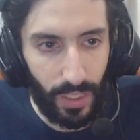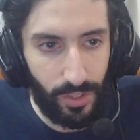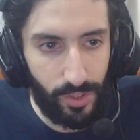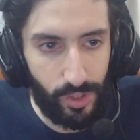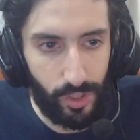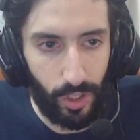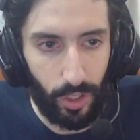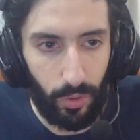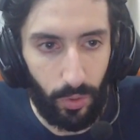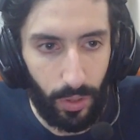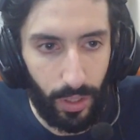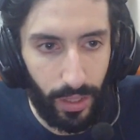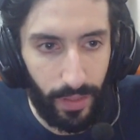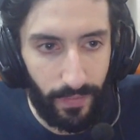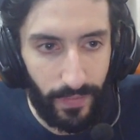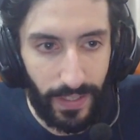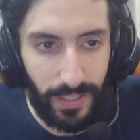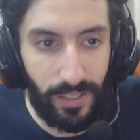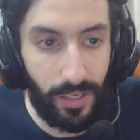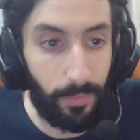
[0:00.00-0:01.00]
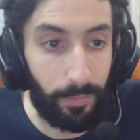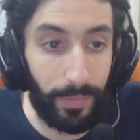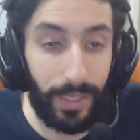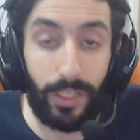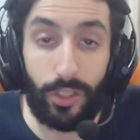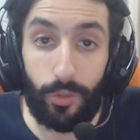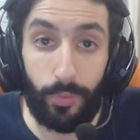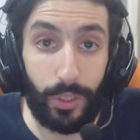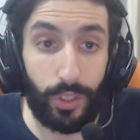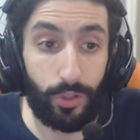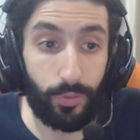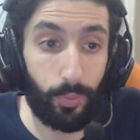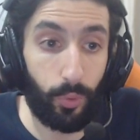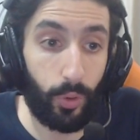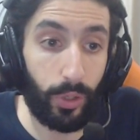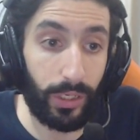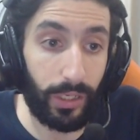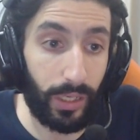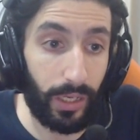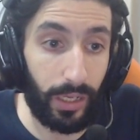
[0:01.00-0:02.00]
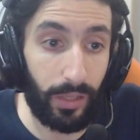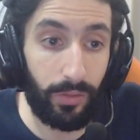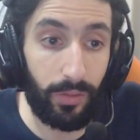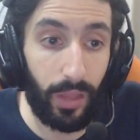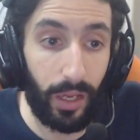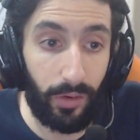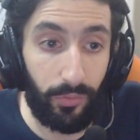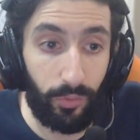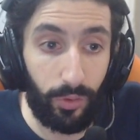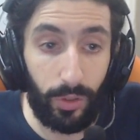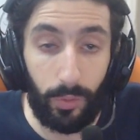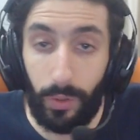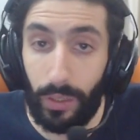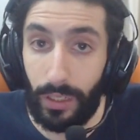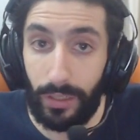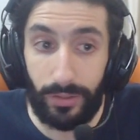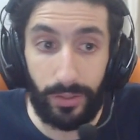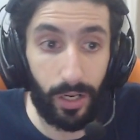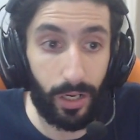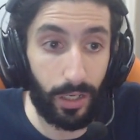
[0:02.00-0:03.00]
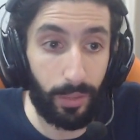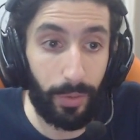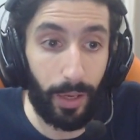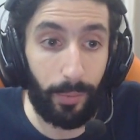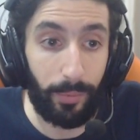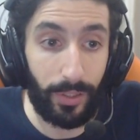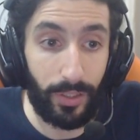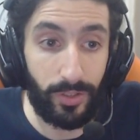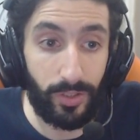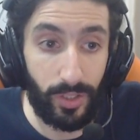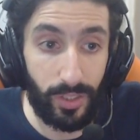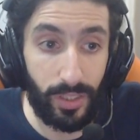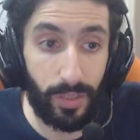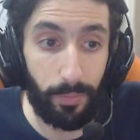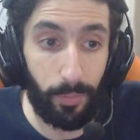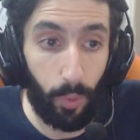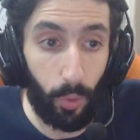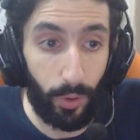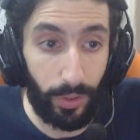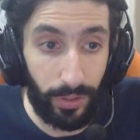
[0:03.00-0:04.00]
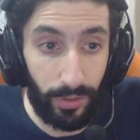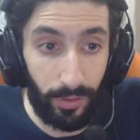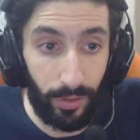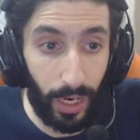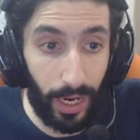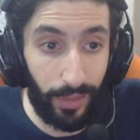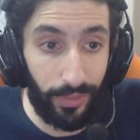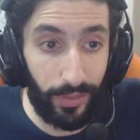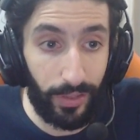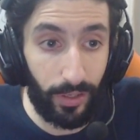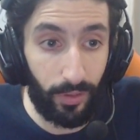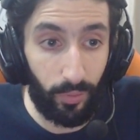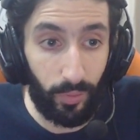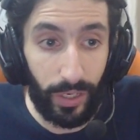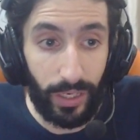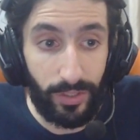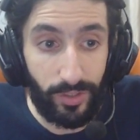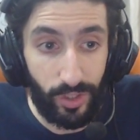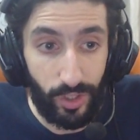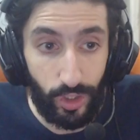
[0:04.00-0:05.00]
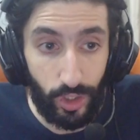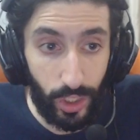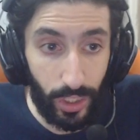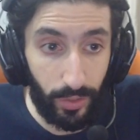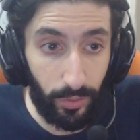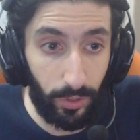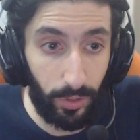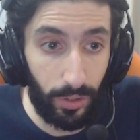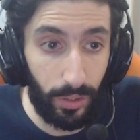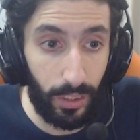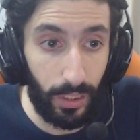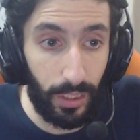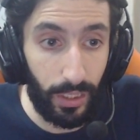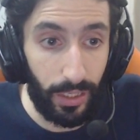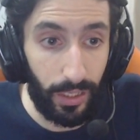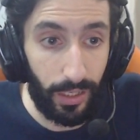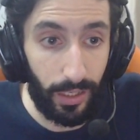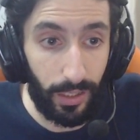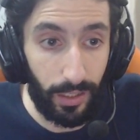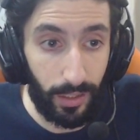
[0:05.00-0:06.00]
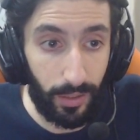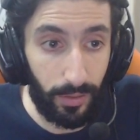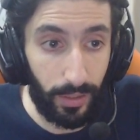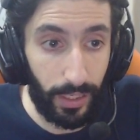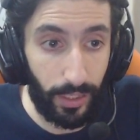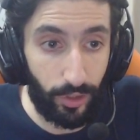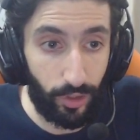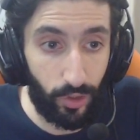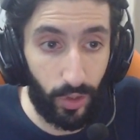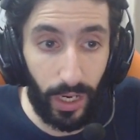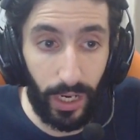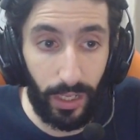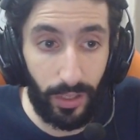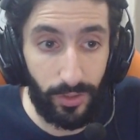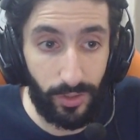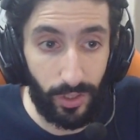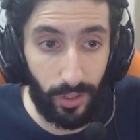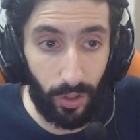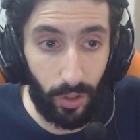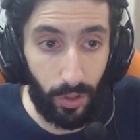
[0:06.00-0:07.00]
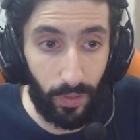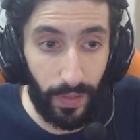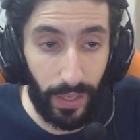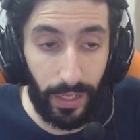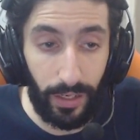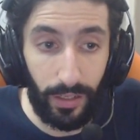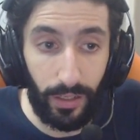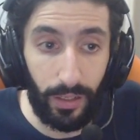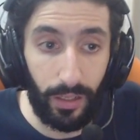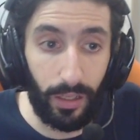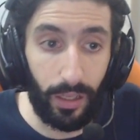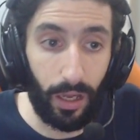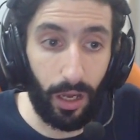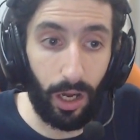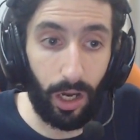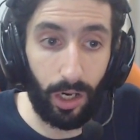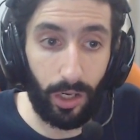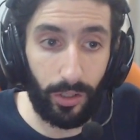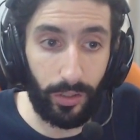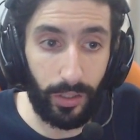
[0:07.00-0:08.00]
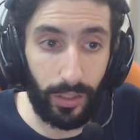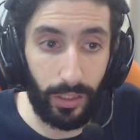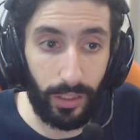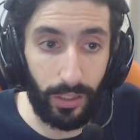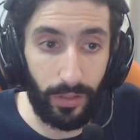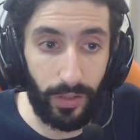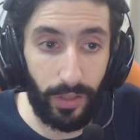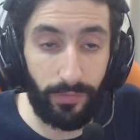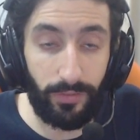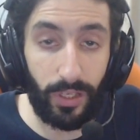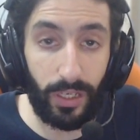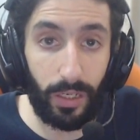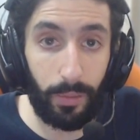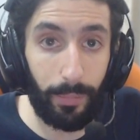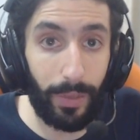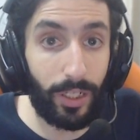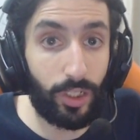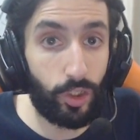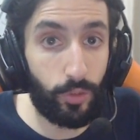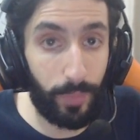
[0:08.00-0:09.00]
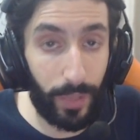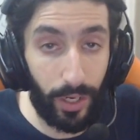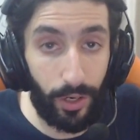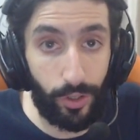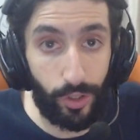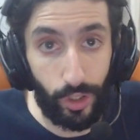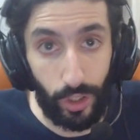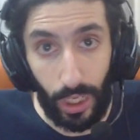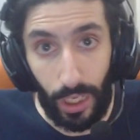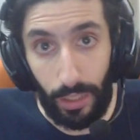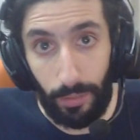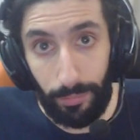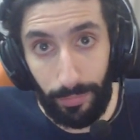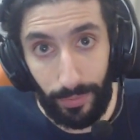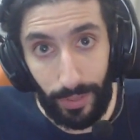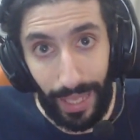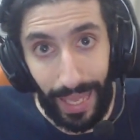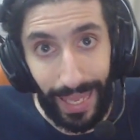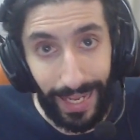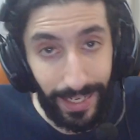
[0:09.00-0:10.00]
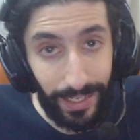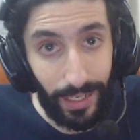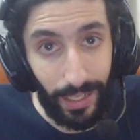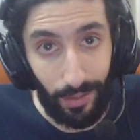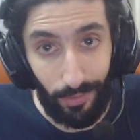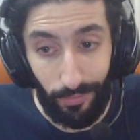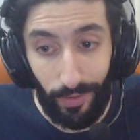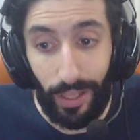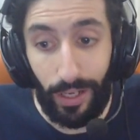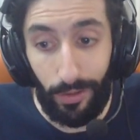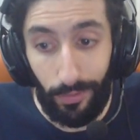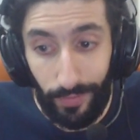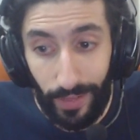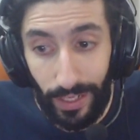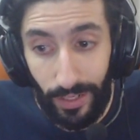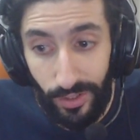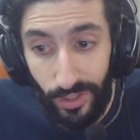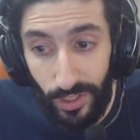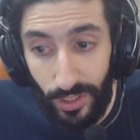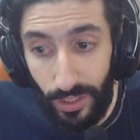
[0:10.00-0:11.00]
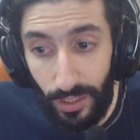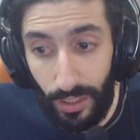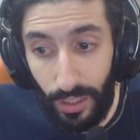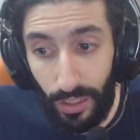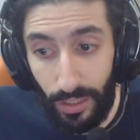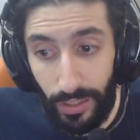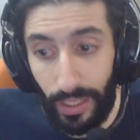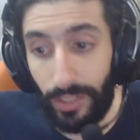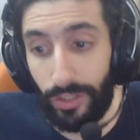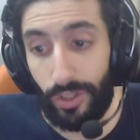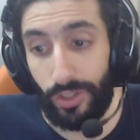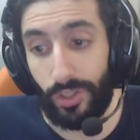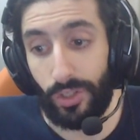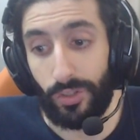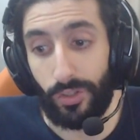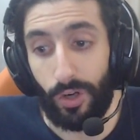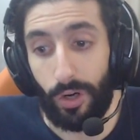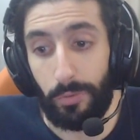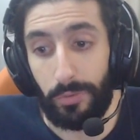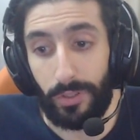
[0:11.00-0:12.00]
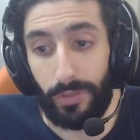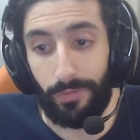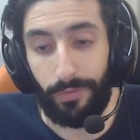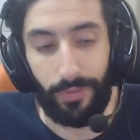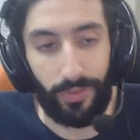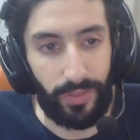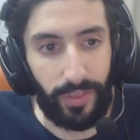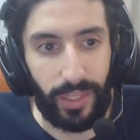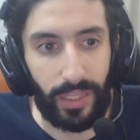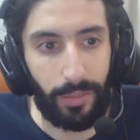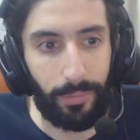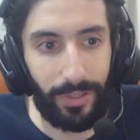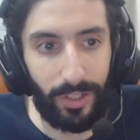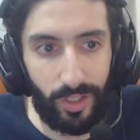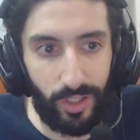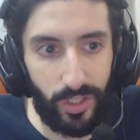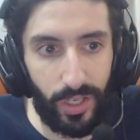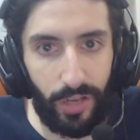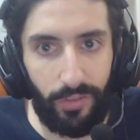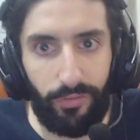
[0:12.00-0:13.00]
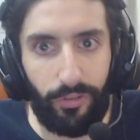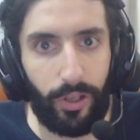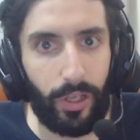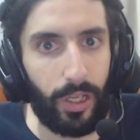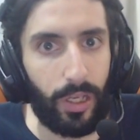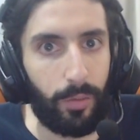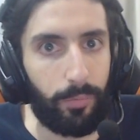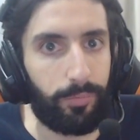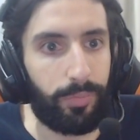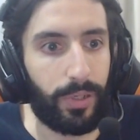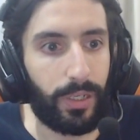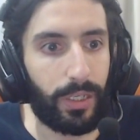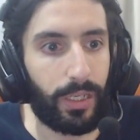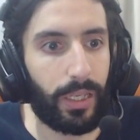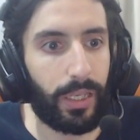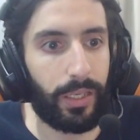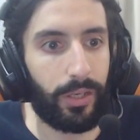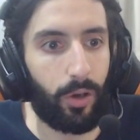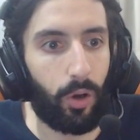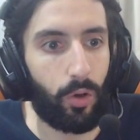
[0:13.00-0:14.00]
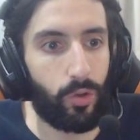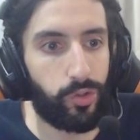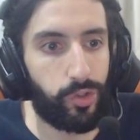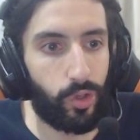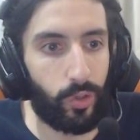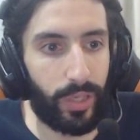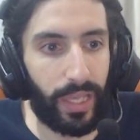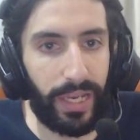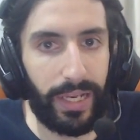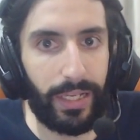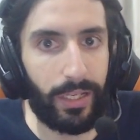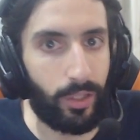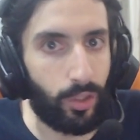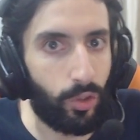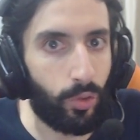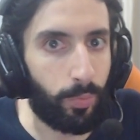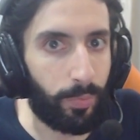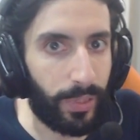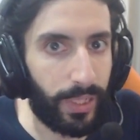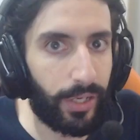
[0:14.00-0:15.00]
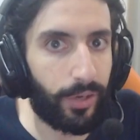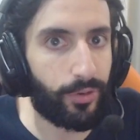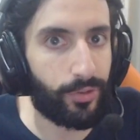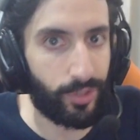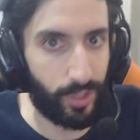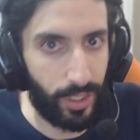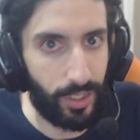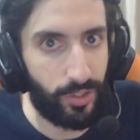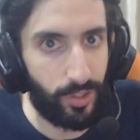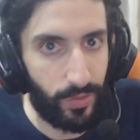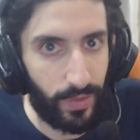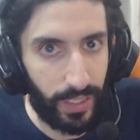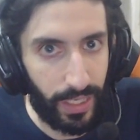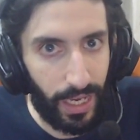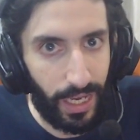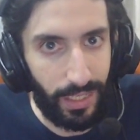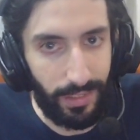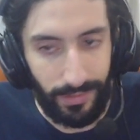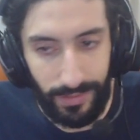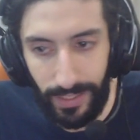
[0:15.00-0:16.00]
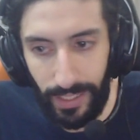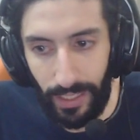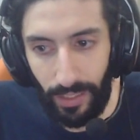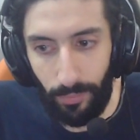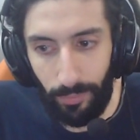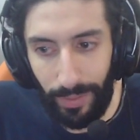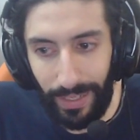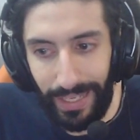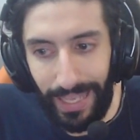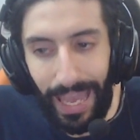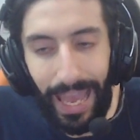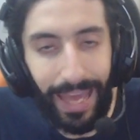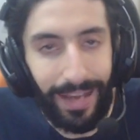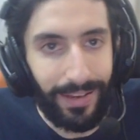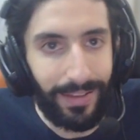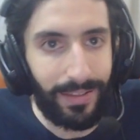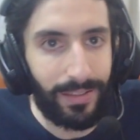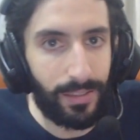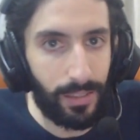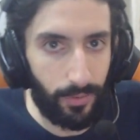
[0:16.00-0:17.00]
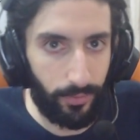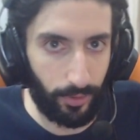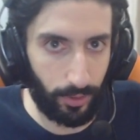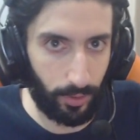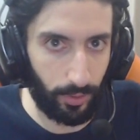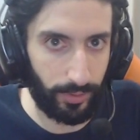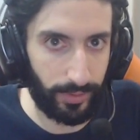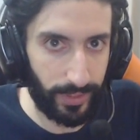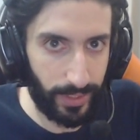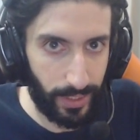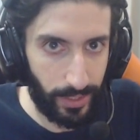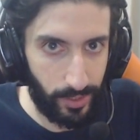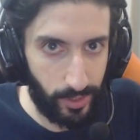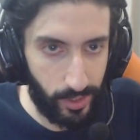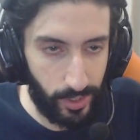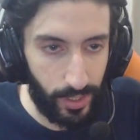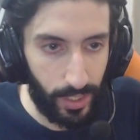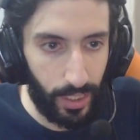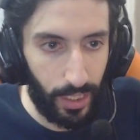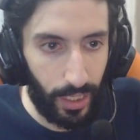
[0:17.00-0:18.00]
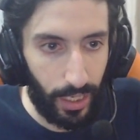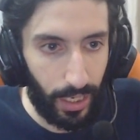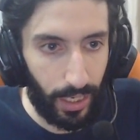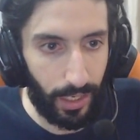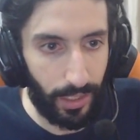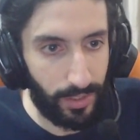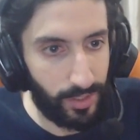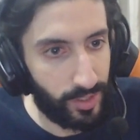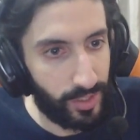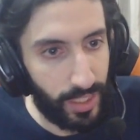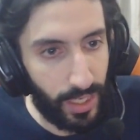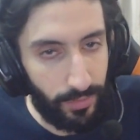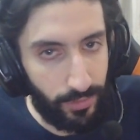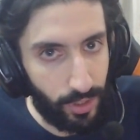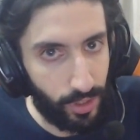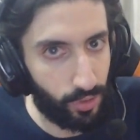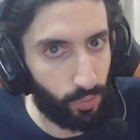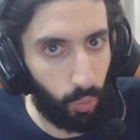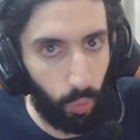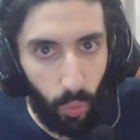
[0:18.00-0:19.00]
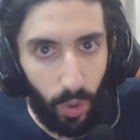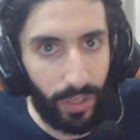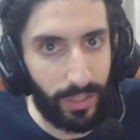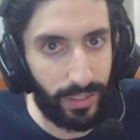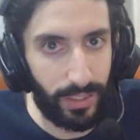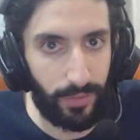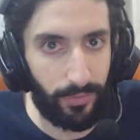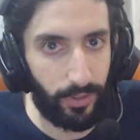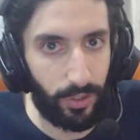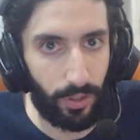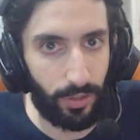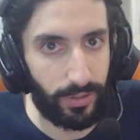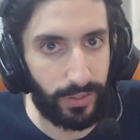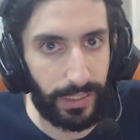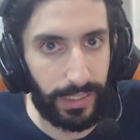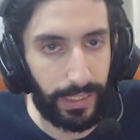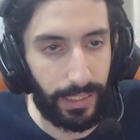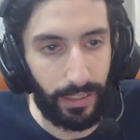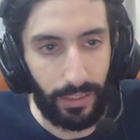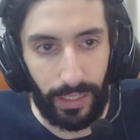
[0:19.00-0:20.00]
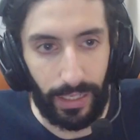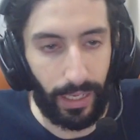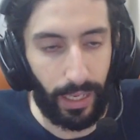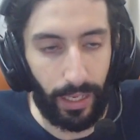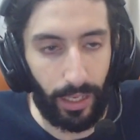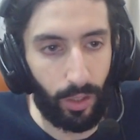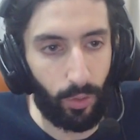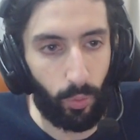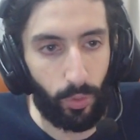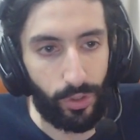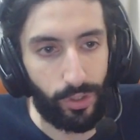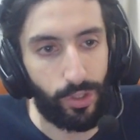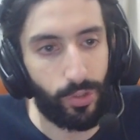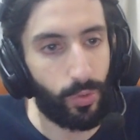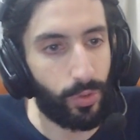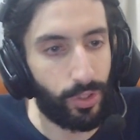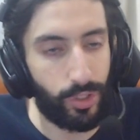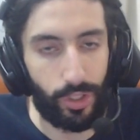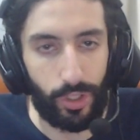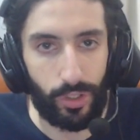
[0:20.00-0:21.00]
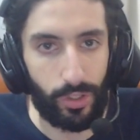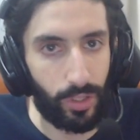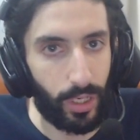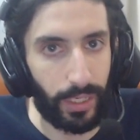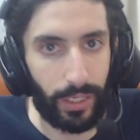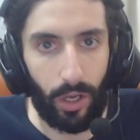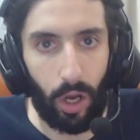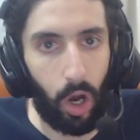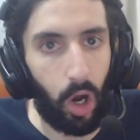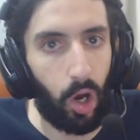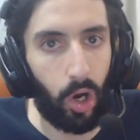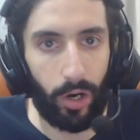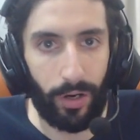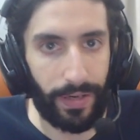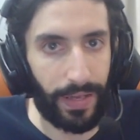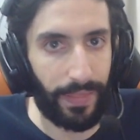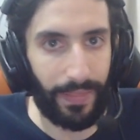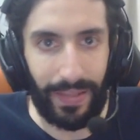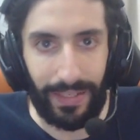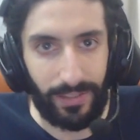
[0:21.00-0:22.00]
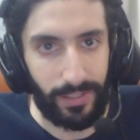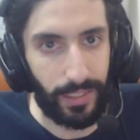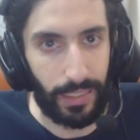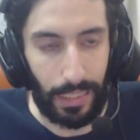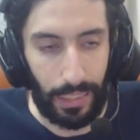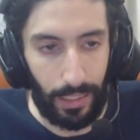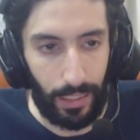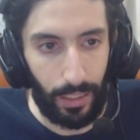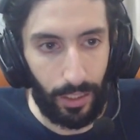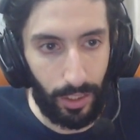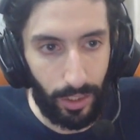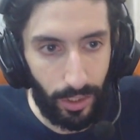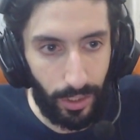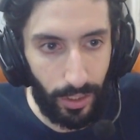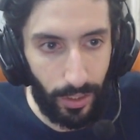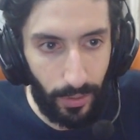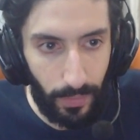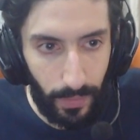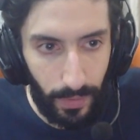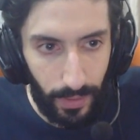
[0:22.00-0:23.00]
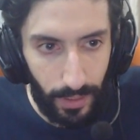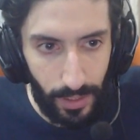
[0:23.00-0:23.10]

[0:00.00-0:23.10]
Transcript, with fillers: So, that's a major, major point I, uh, I really want to talk about because it's important. I think raids in general uh, and trials and all that are uh, they've done a much better job at it in Final Fantasy, not just in terms of theme and stuff, but in also getting new players into the content by adding difficulties uh, instead of just one difficulty like in Guild Wars 2. It's just like hard and that's it, you know.